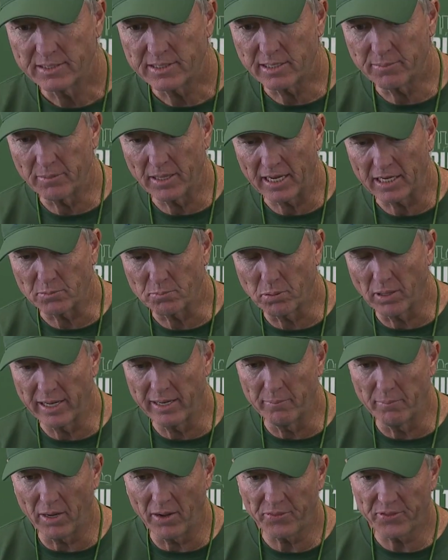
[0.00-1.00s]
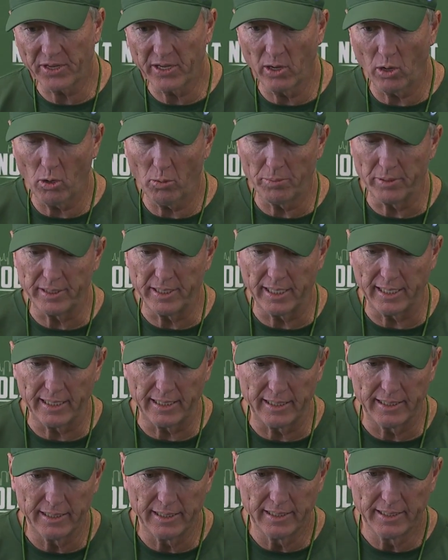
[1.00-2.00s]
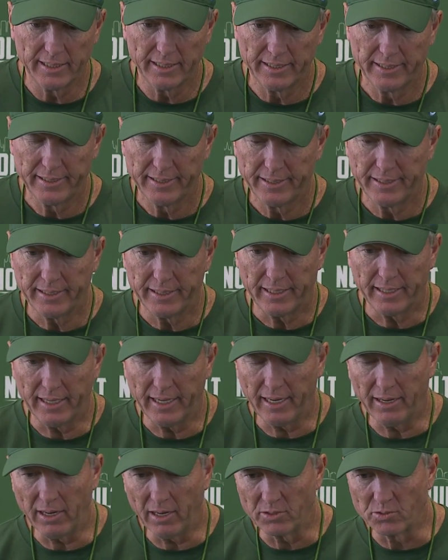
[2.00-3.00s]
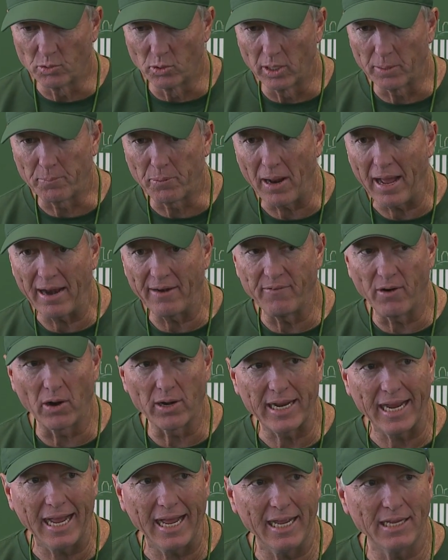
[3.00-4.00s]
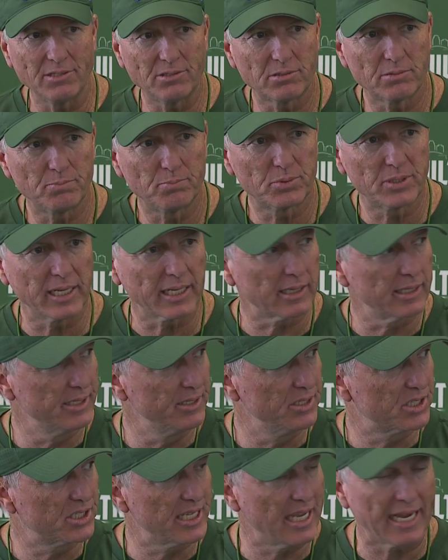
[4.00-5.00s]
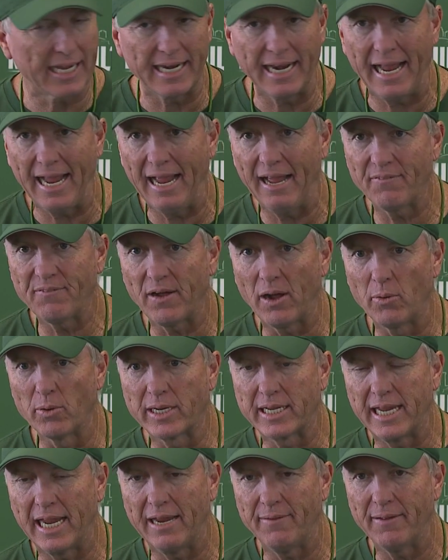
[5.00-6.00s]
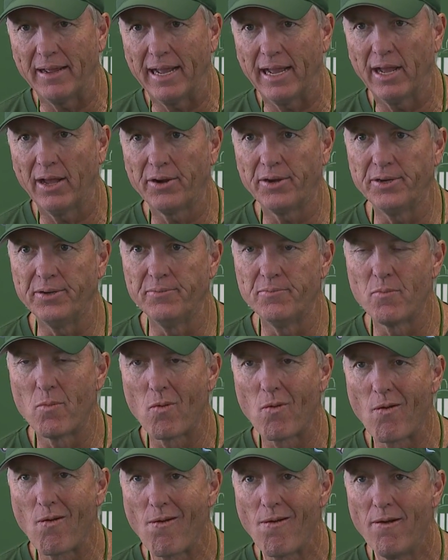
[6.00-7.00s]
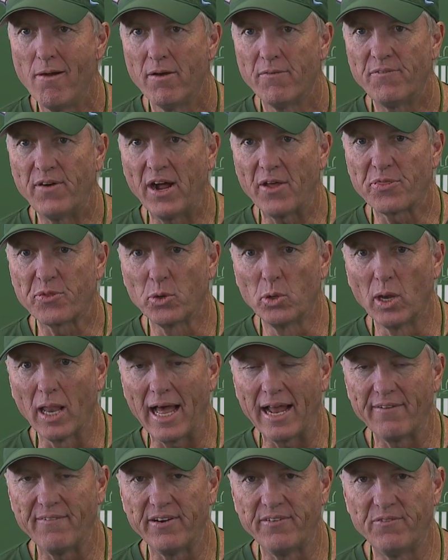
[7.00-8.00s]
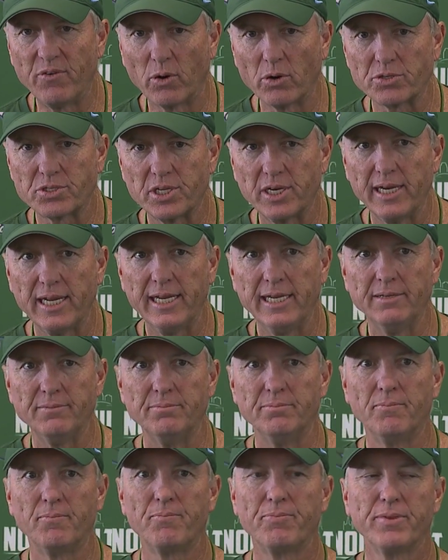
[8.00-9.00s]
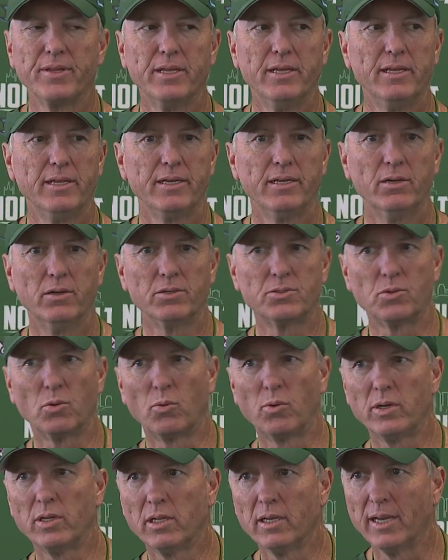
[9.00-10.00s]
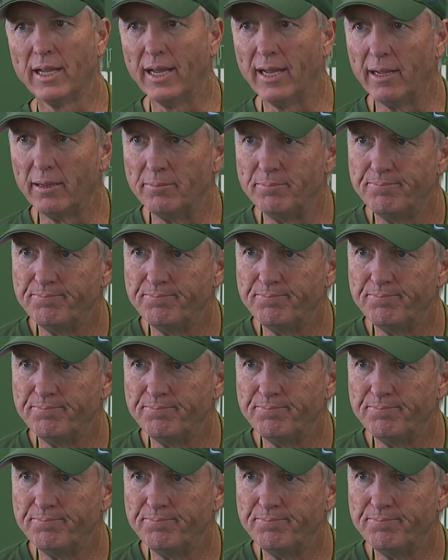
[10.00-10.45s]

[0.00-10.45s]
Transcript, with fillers: Seemed like he played a month ago, but uh, I, I was really proud of our guys, particularly in the second half, how we came out and fought through a lot of adversity, and it was a real, uh,